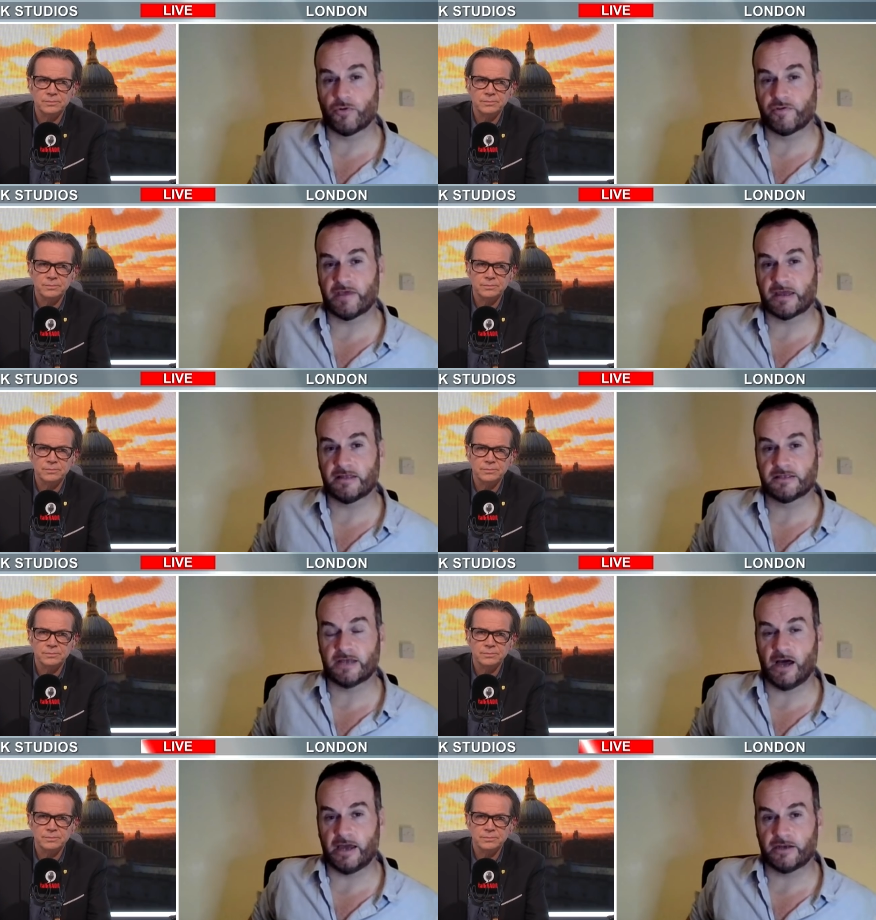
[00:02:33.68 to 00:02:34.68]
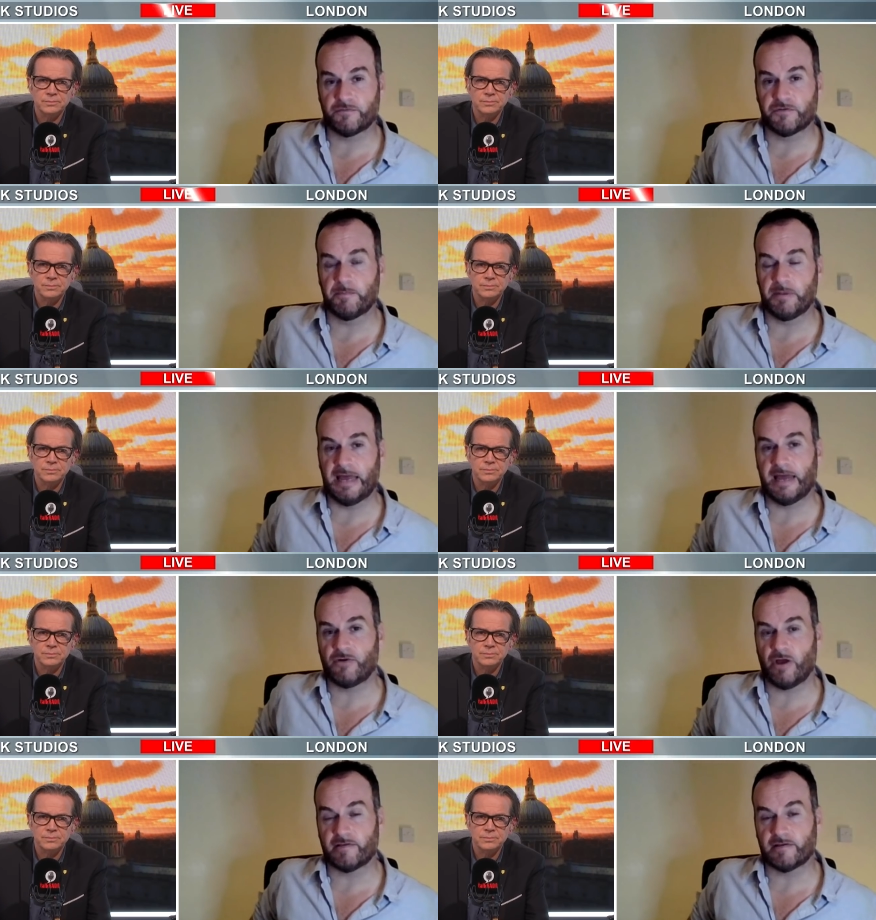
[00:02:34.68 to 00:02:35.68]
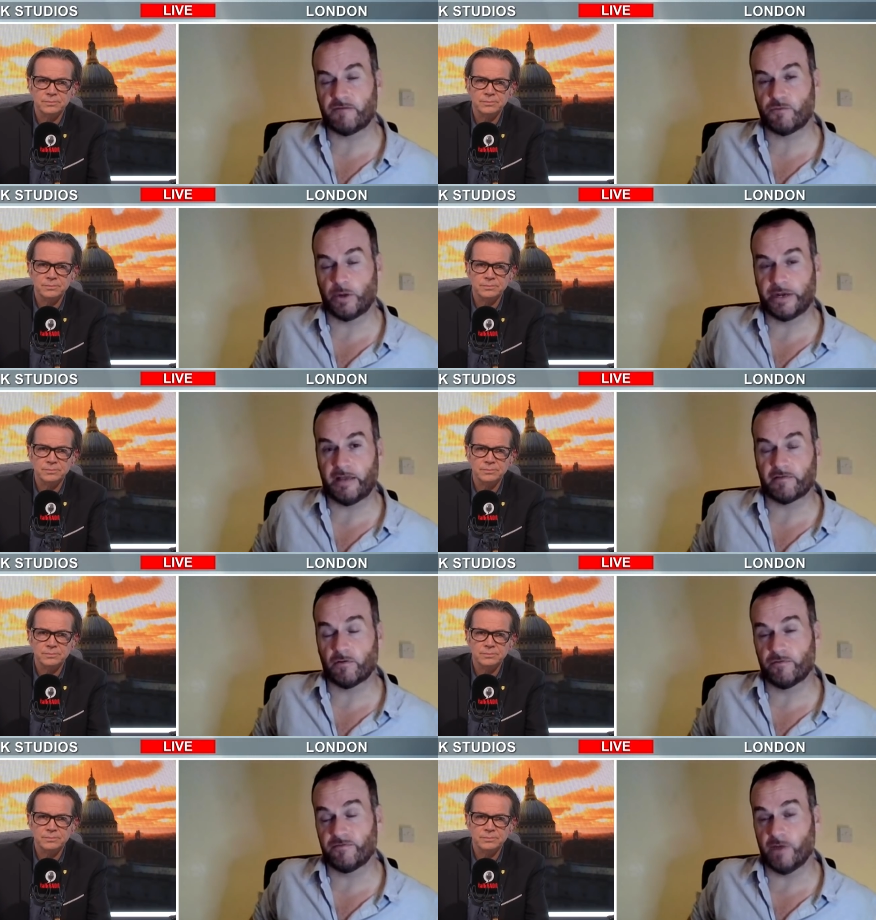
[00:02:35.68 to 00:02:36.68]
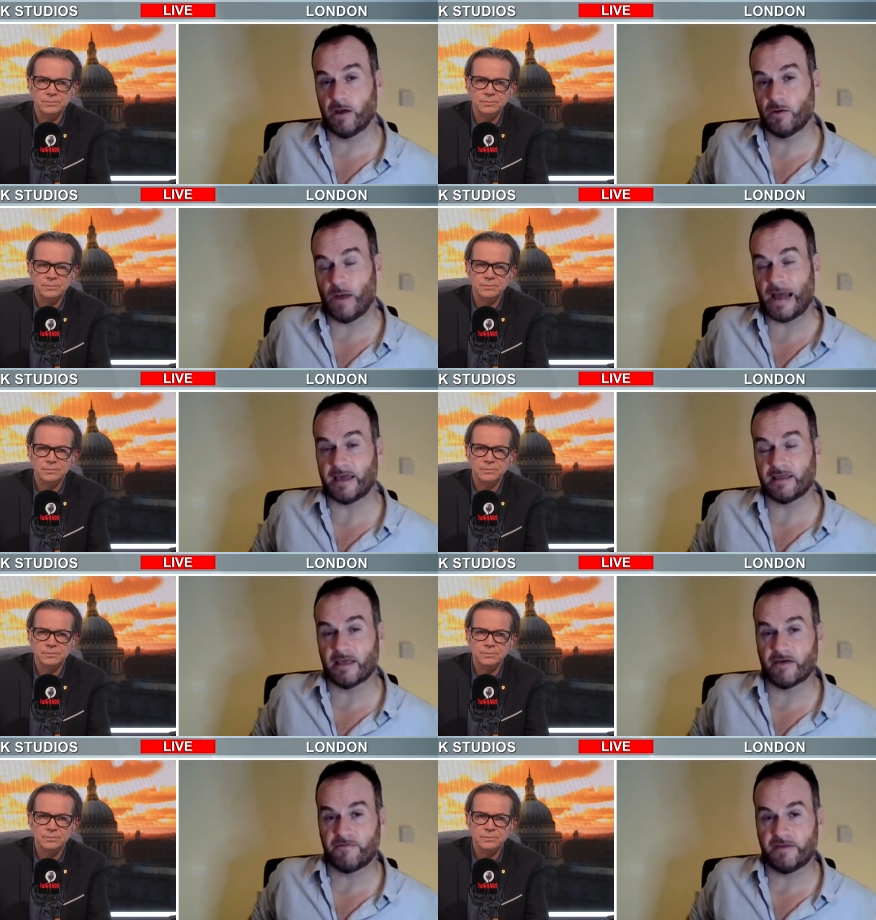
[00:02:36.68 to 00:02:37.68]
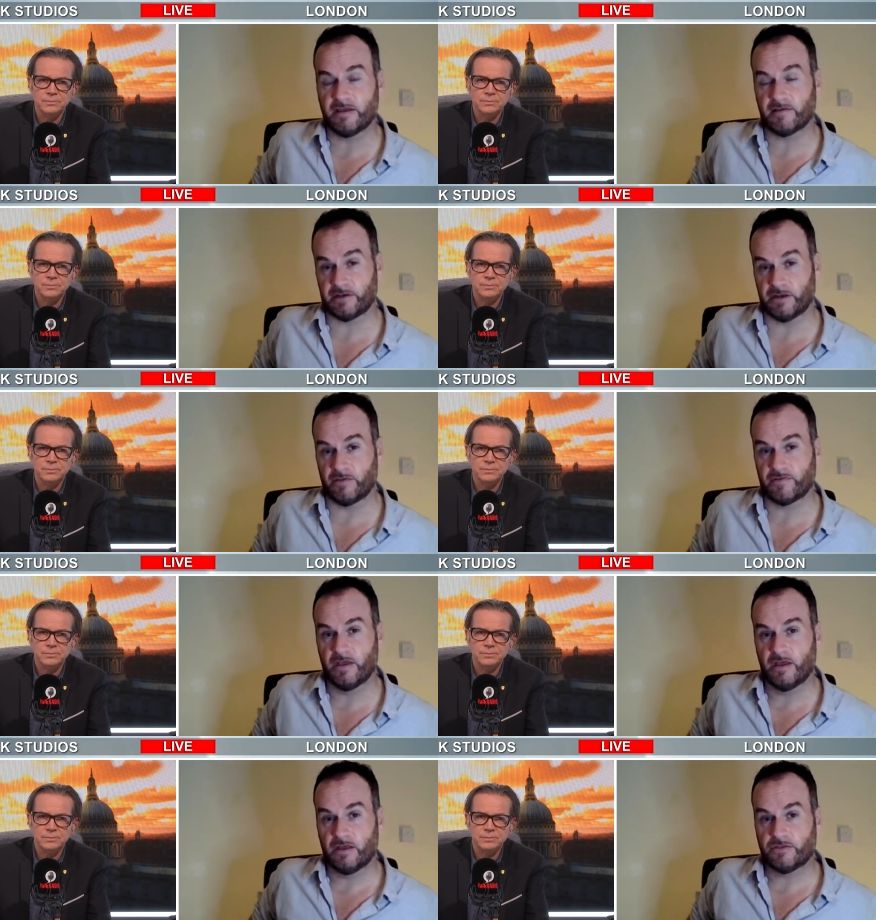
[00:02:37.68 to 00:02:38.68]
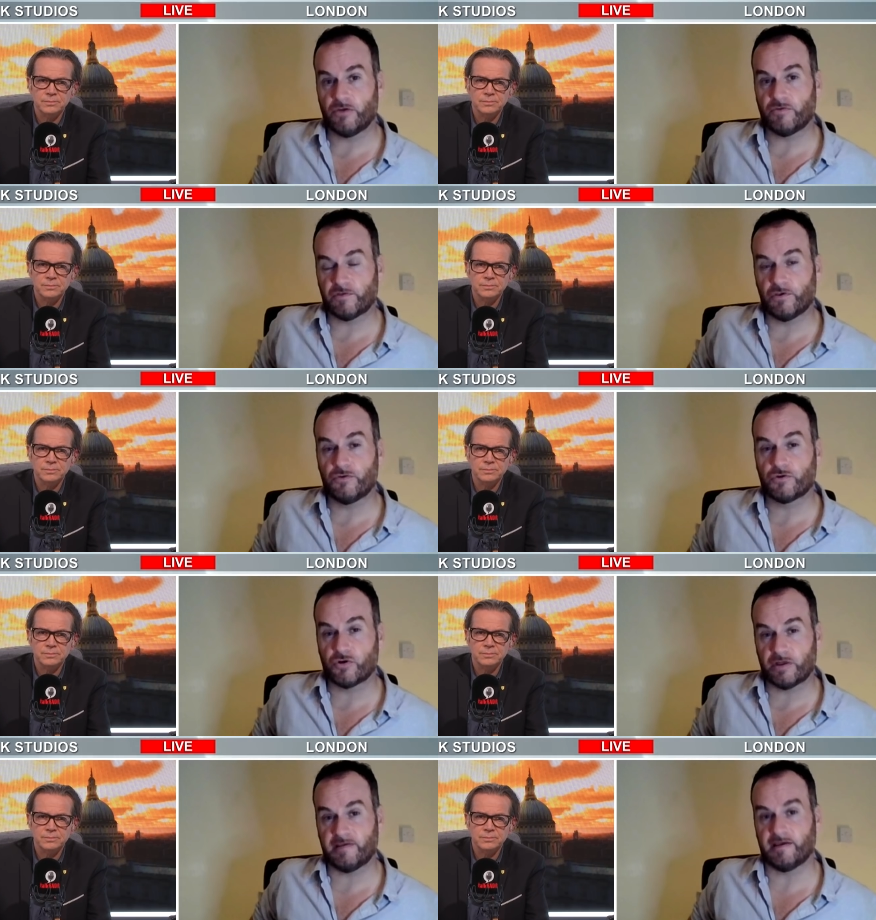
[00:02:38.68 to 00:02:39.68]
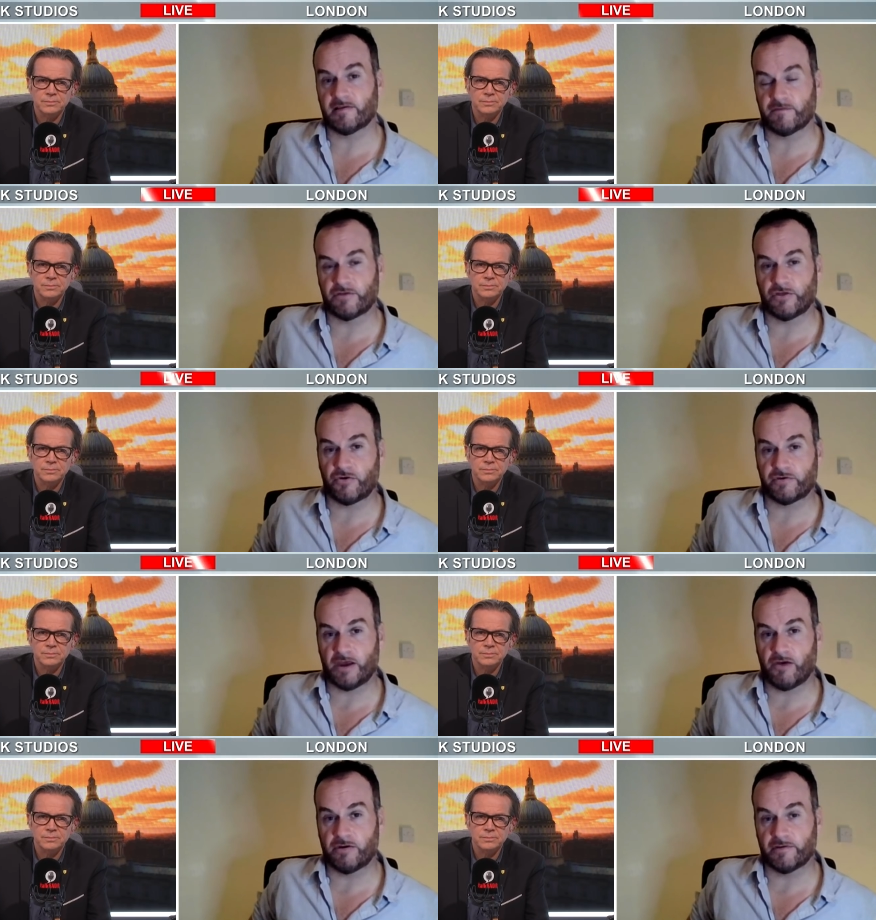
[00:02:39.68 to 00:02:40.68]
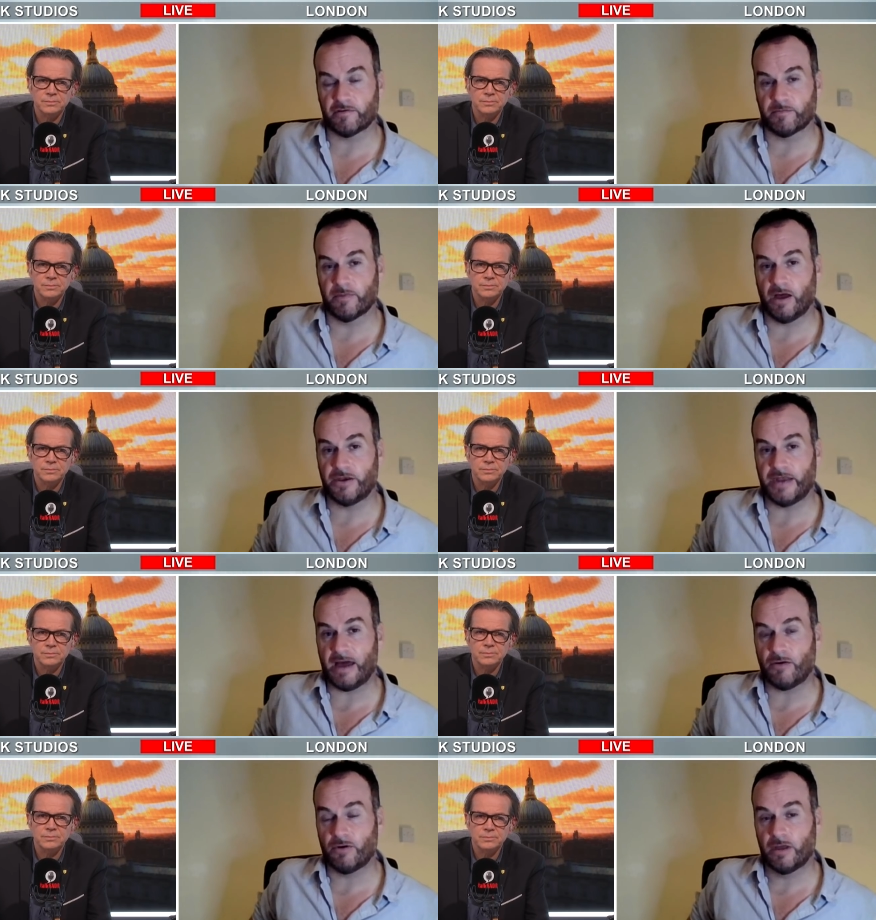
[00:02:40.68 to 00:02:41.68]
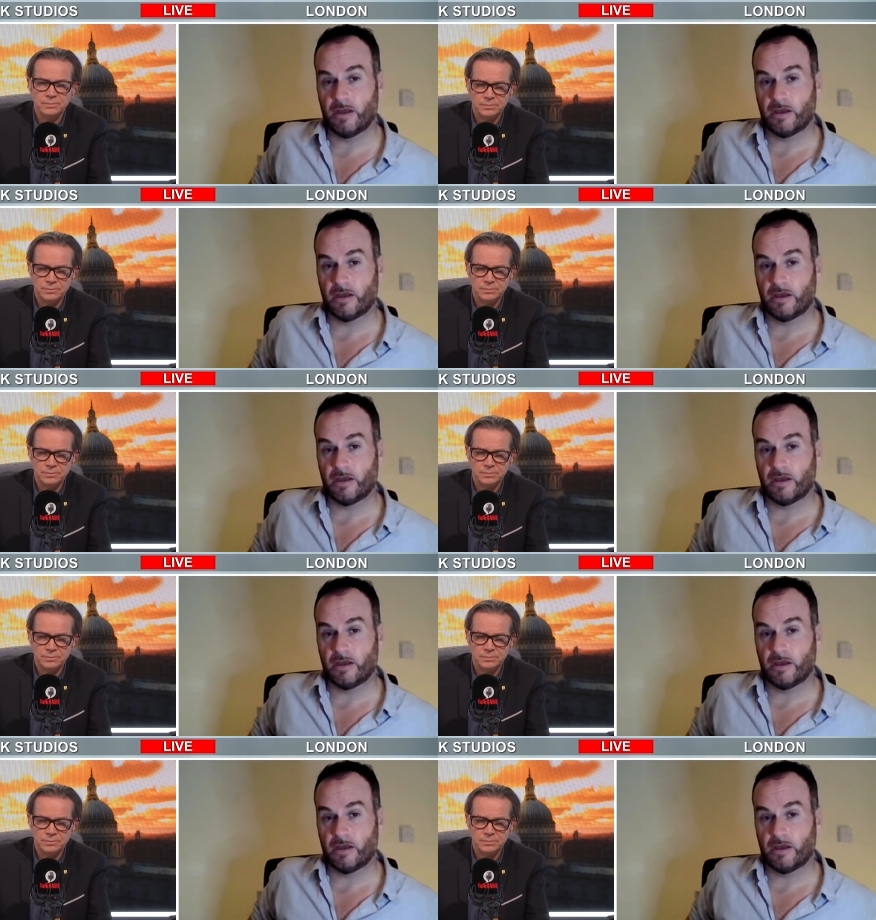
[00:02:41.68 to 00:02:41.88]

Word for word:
Speaker 1: all sick and tired of the Blairites and everyone else uh, wagging their fingers at us, those two critics of authoritarianism are now